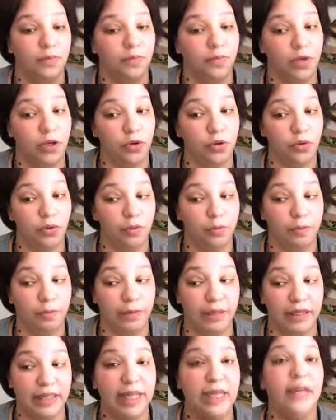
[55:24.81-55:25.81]
you
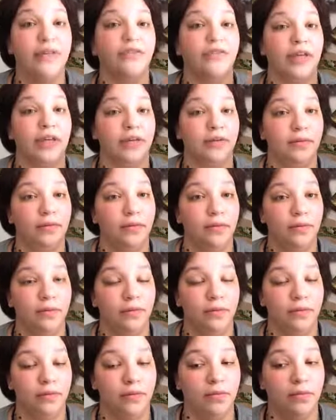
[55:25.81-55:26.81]
believe in
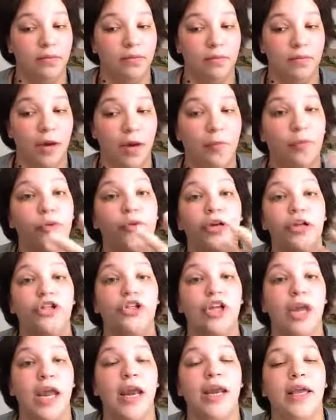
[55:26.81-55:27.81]

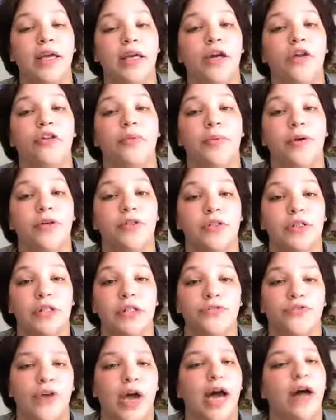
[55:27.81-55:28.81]
appreciating another
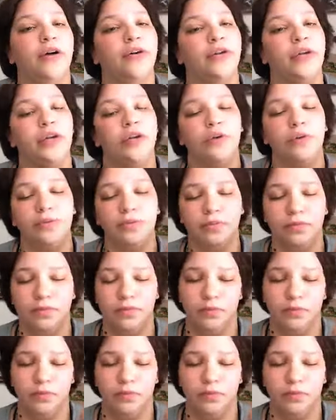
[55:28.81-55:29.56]
person's value,